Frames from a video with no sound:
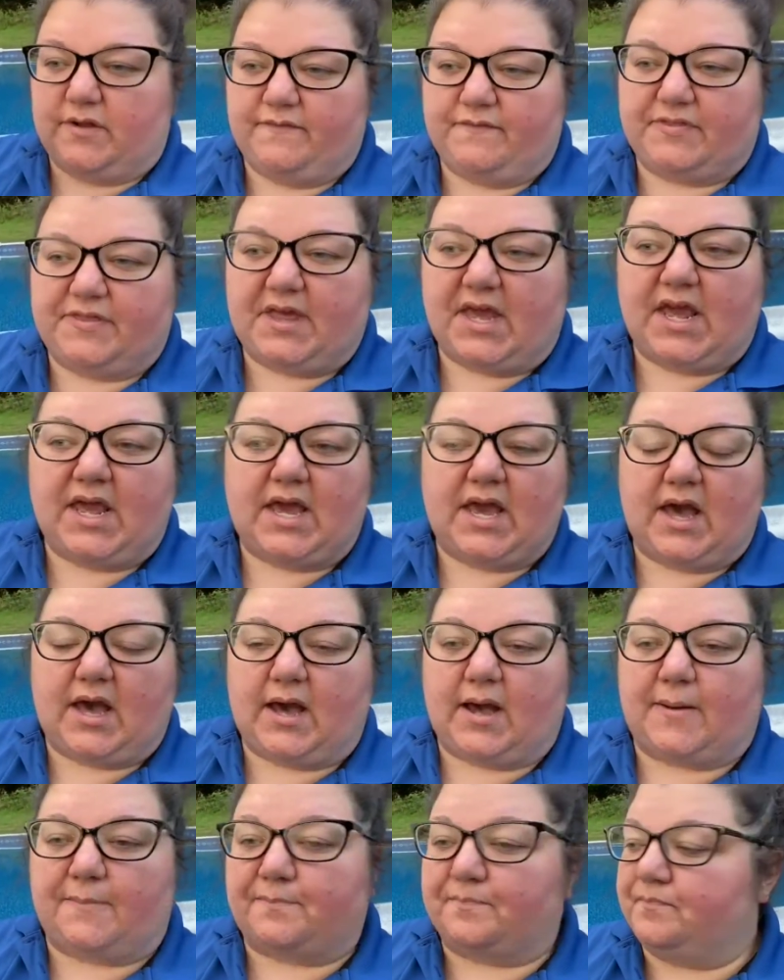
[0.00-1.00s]
of the
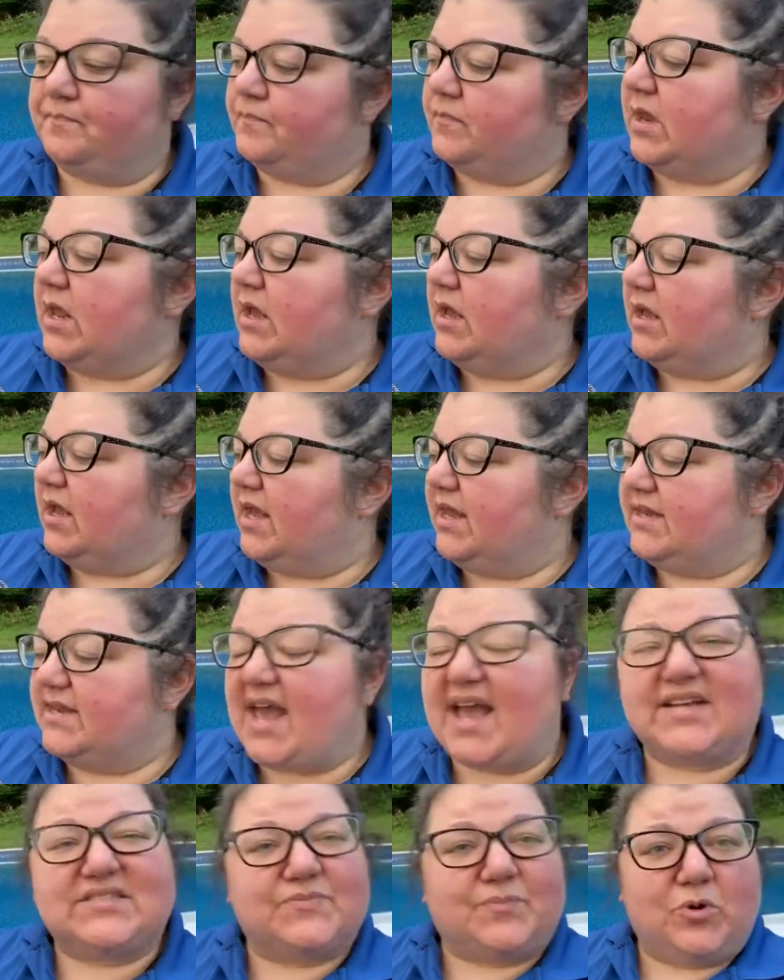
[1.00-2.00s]

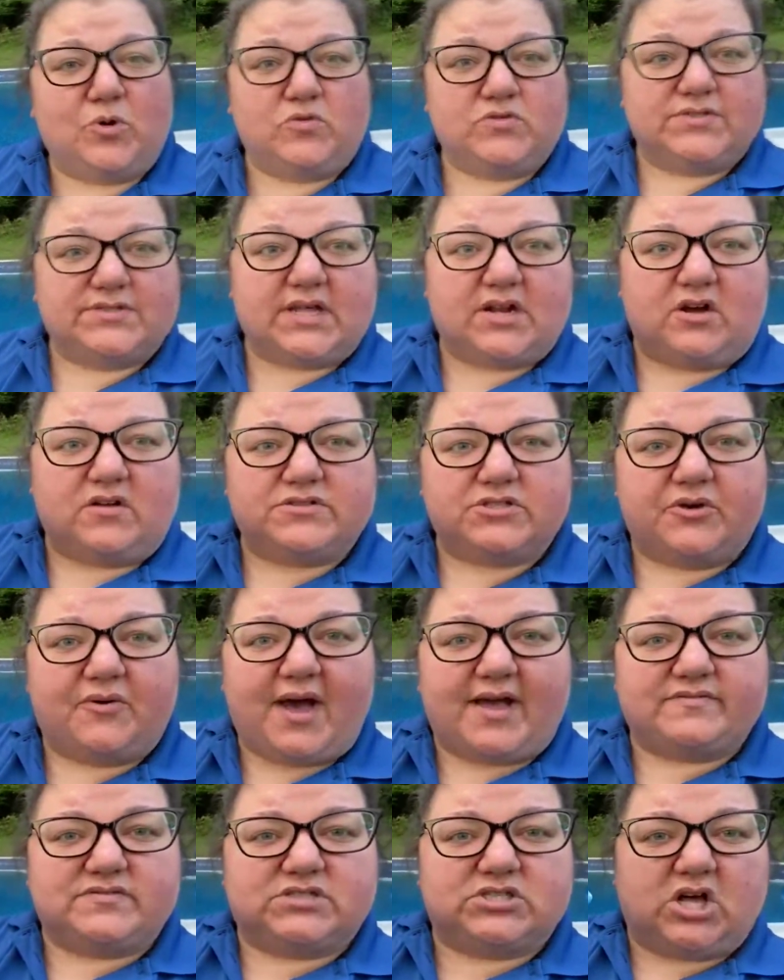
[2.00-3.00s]
Intex pools that also
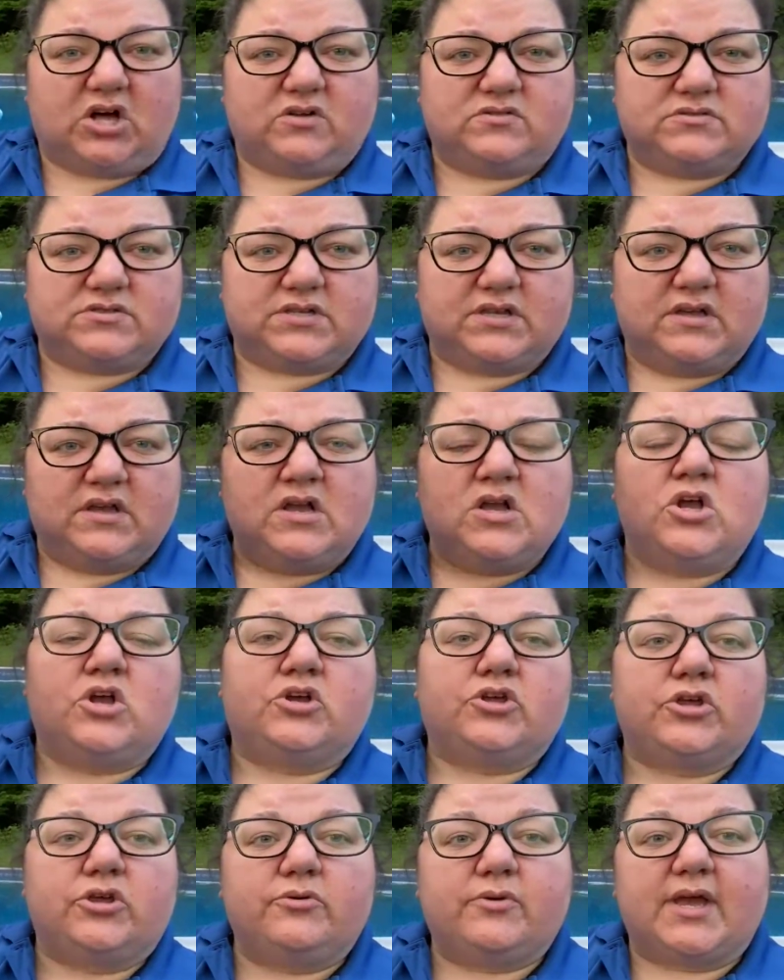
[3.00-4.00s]
have salt,
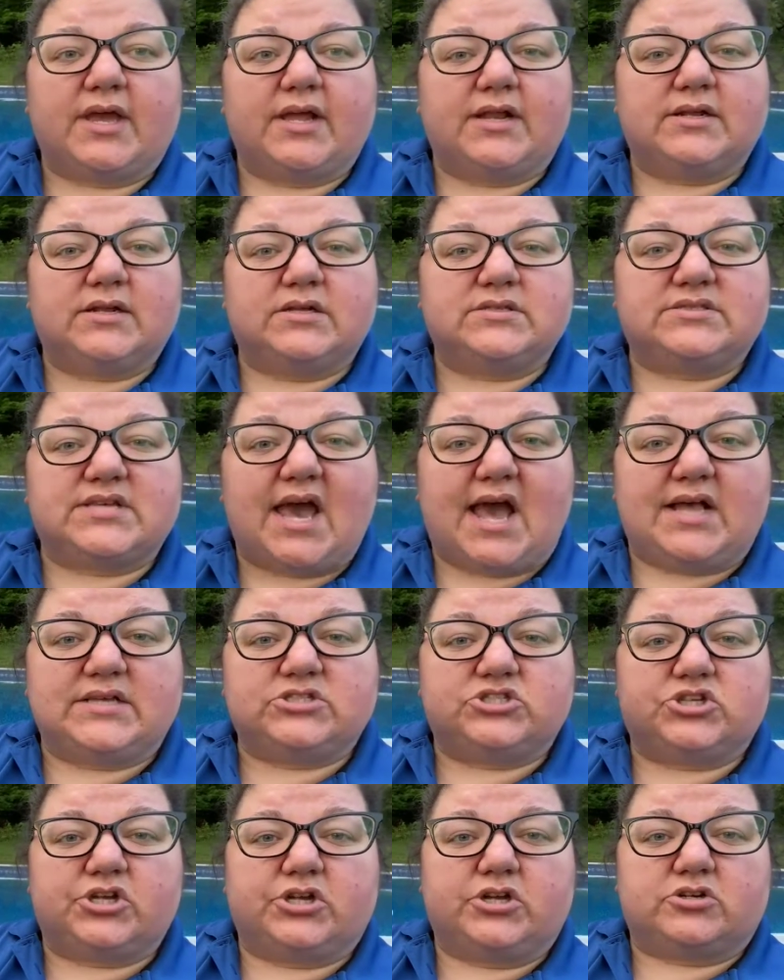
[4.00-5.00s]
you can
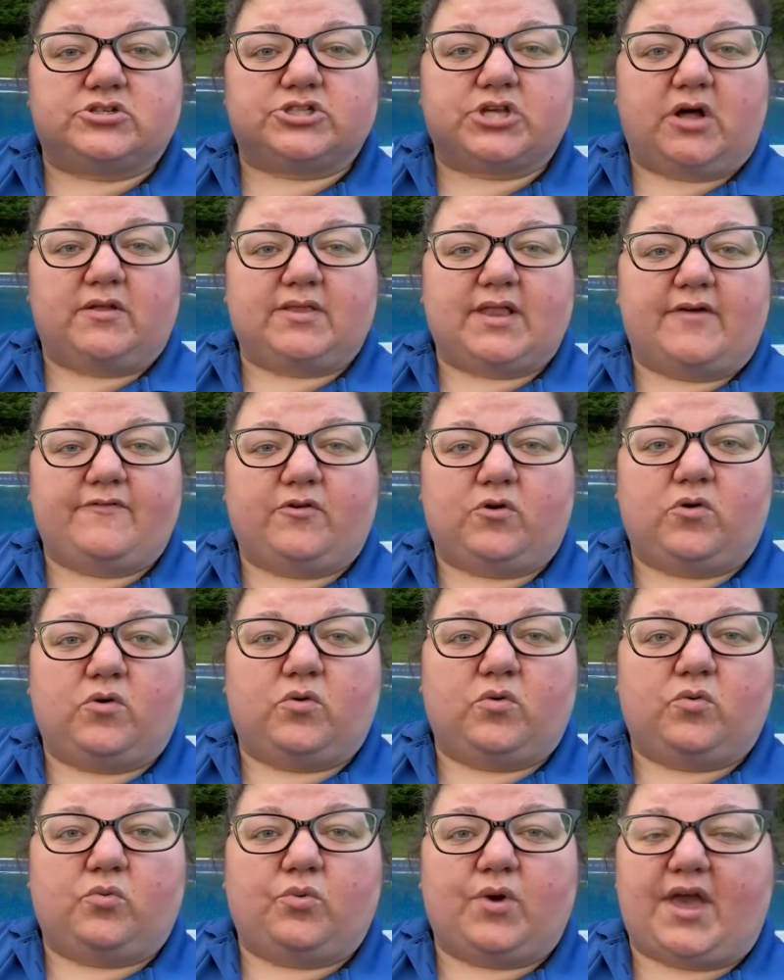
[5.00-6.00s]
test your salt
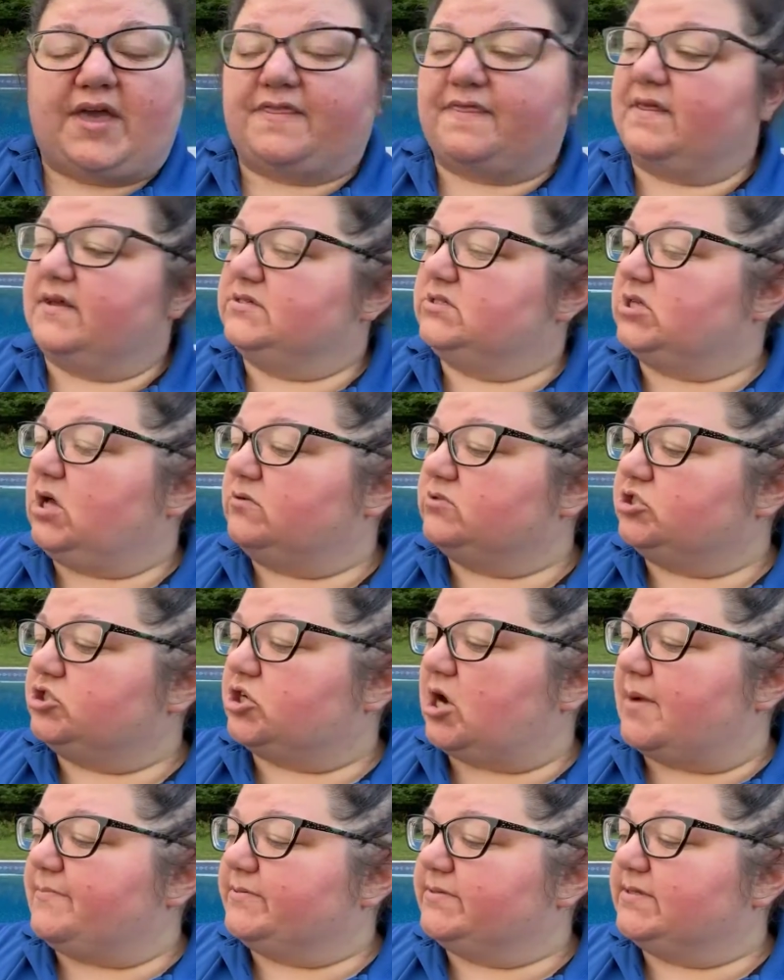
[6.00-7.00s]
level with salt
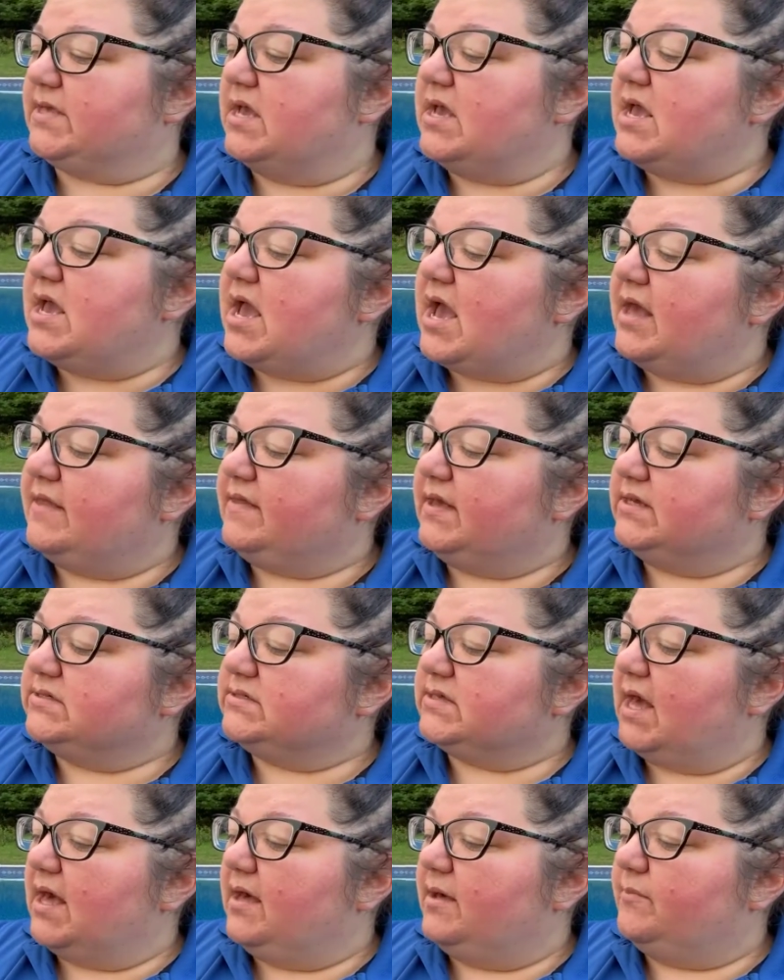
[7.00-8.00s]
strips. And
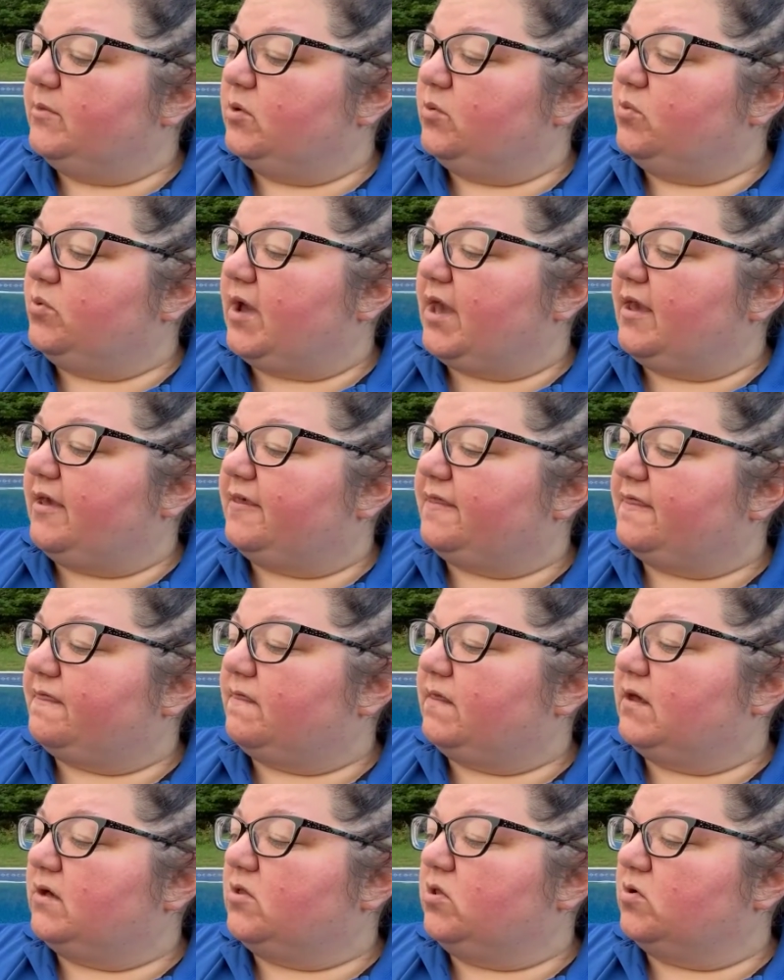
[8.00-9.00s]
these come with
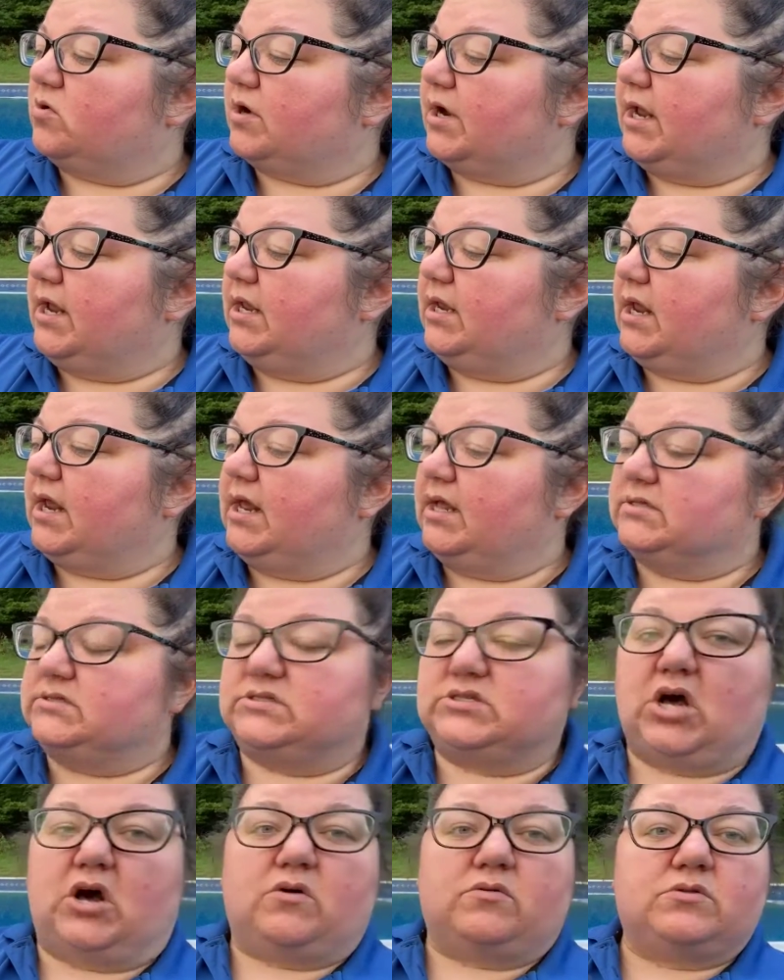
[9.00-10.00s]
chlorine and
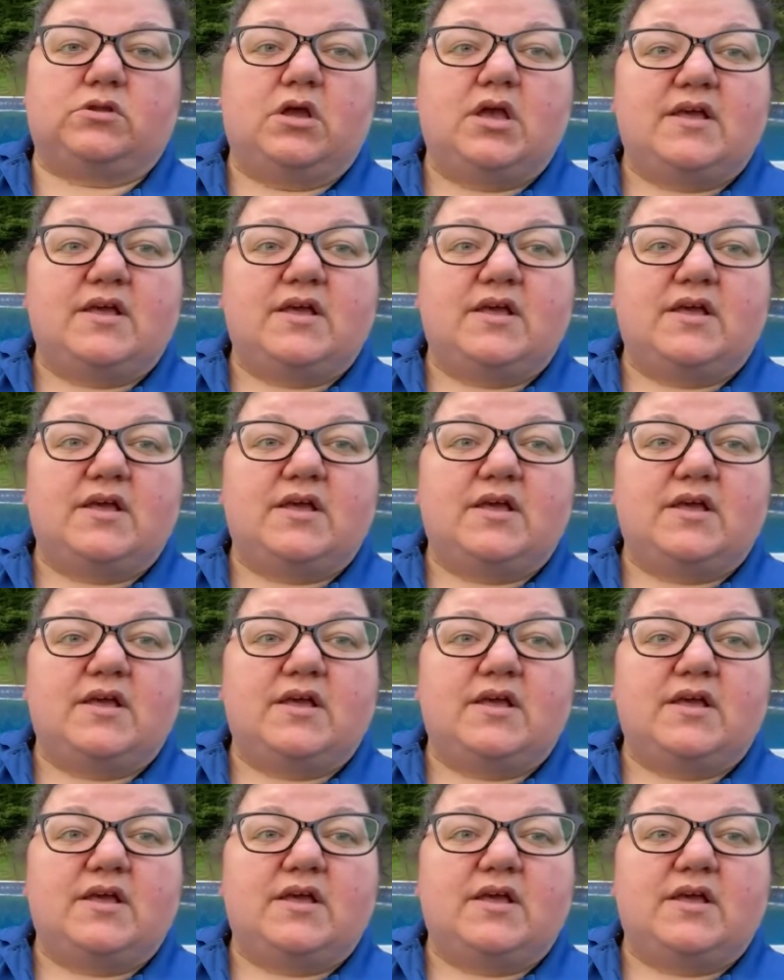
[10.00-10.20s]
salt.